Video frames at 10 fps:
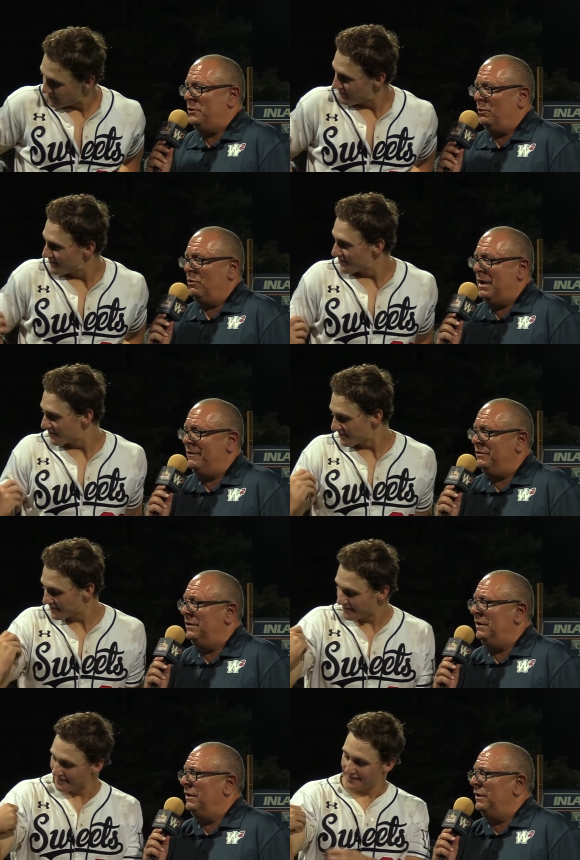Speaker 1: you arrived.
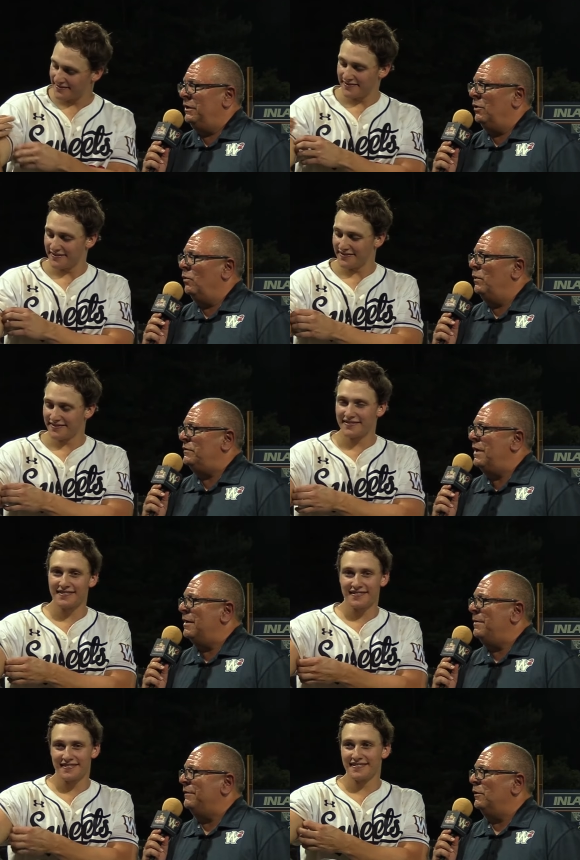You know, we
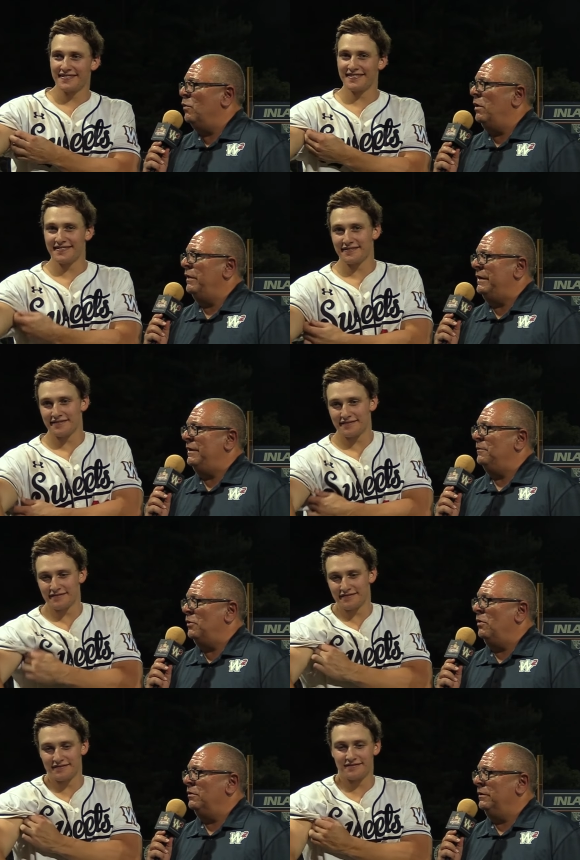talk about the quality of the
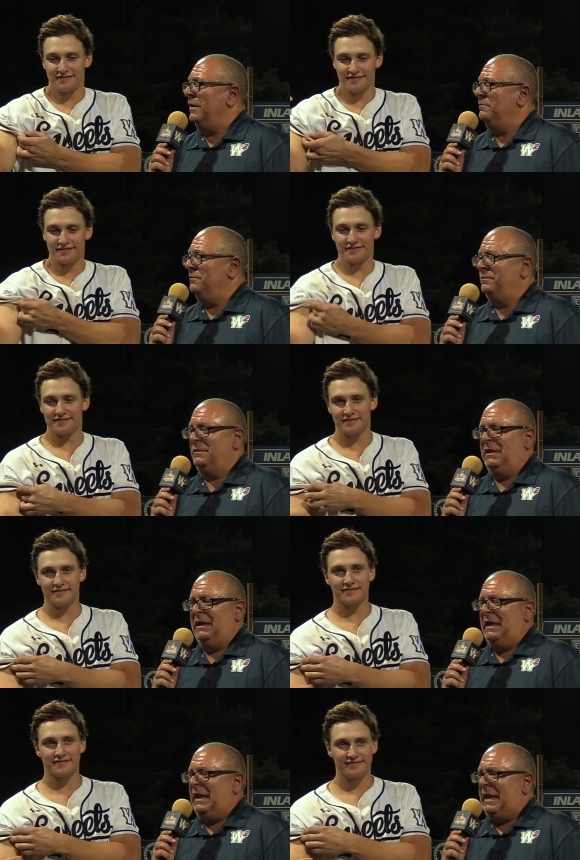ball club,
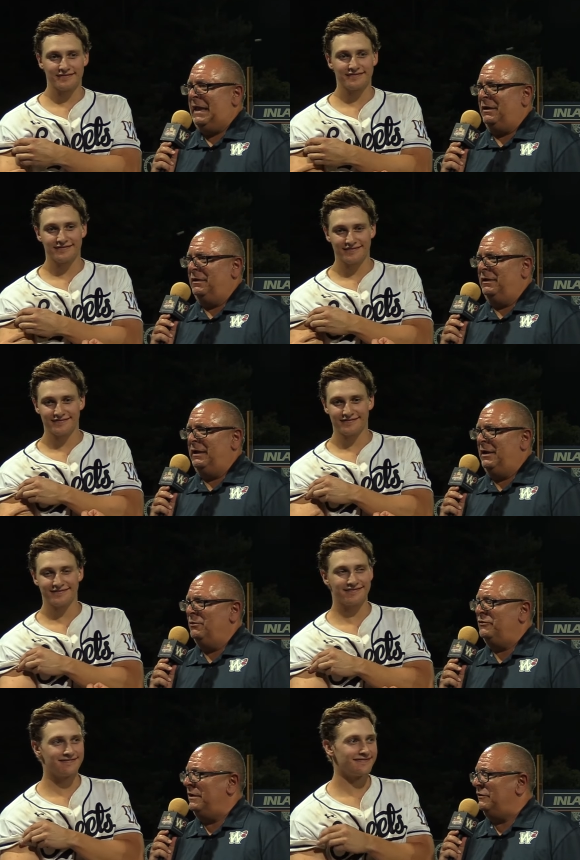and here
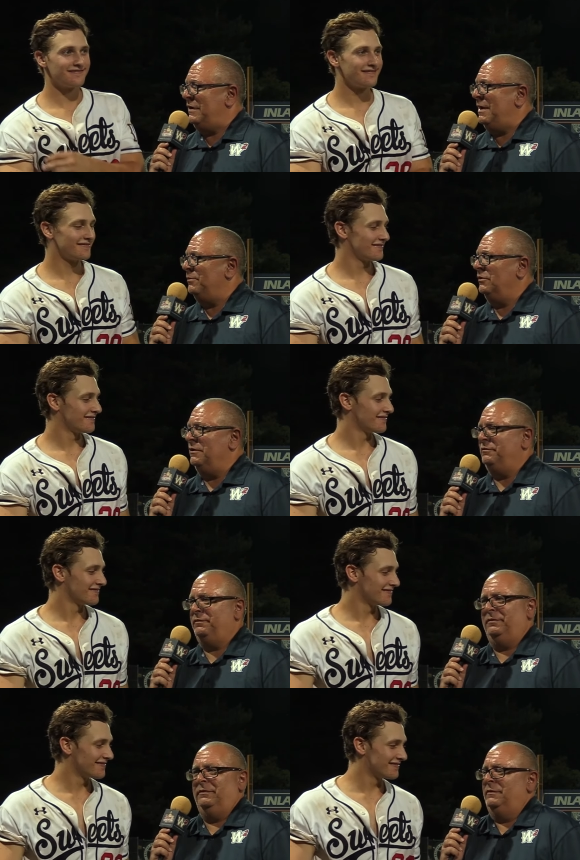was an example
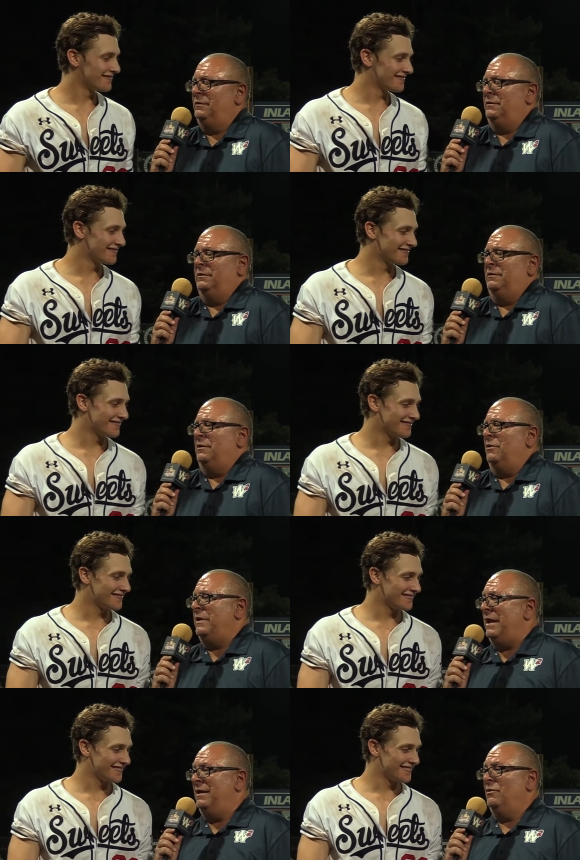of,
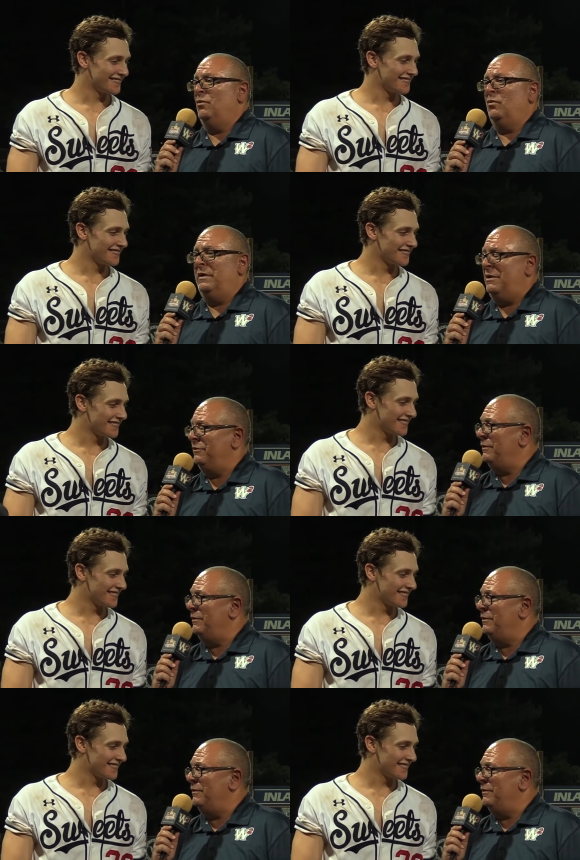okay, we're down